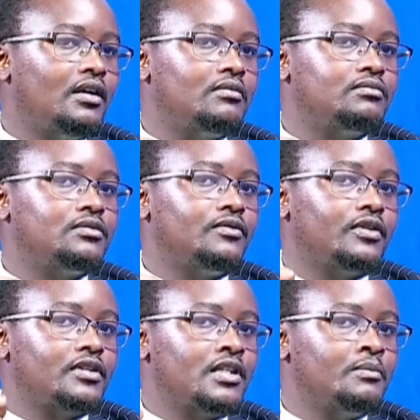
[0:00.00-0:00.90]
If,
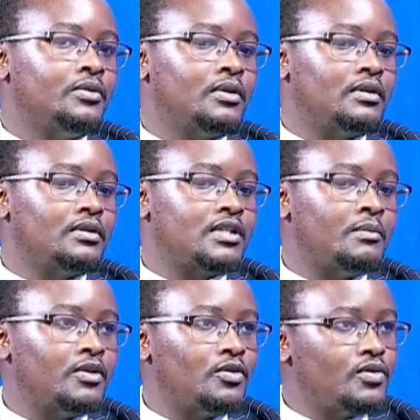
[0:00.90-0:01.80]
for example,
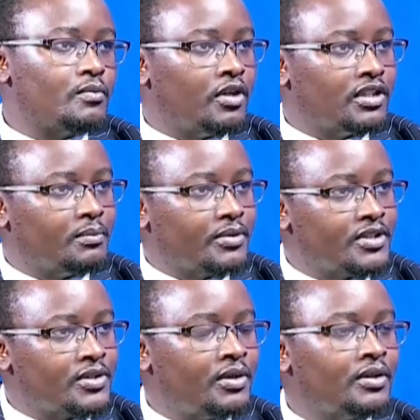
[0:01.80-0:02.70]
somebody who's born in
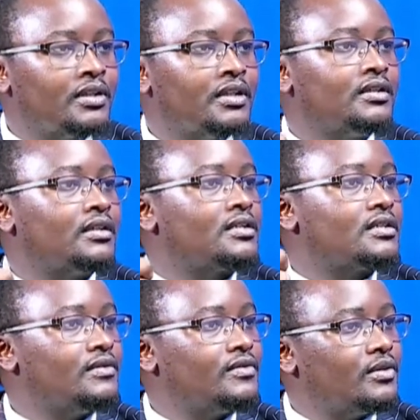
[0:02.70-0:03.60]
prison and
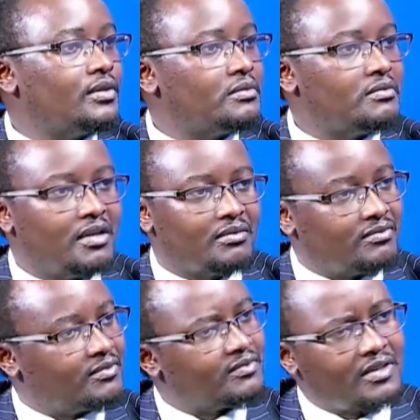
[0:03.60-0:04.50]
has lived a
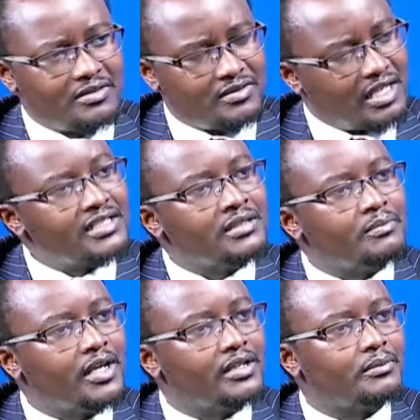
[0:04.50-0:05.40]

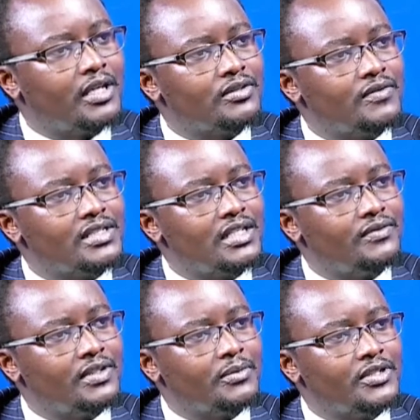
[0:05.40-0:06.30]
certain part of his
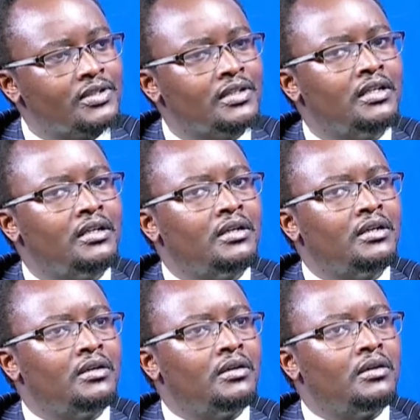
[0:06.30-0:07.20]
life in prison,
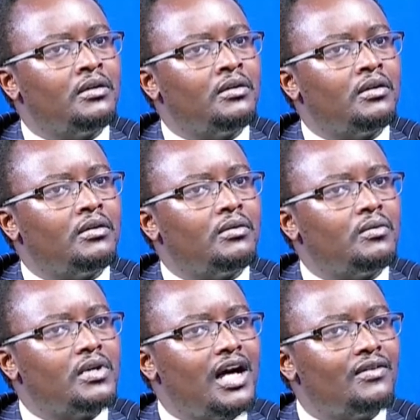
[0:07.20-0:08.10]

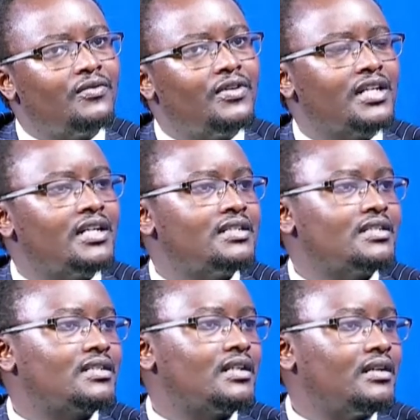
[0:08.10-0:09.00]
will have
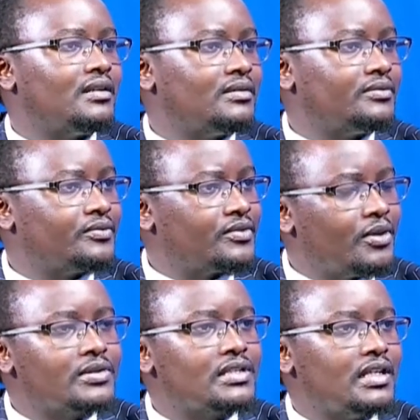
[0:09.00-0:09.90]
various
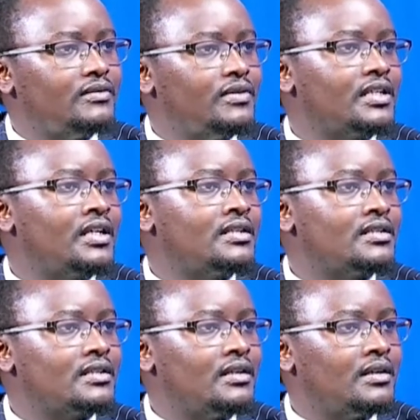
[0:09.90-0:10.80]
thoughts and
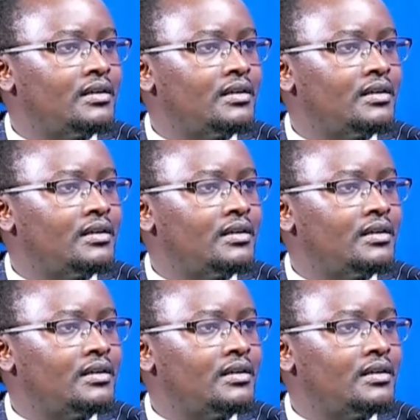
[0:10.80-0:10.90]
various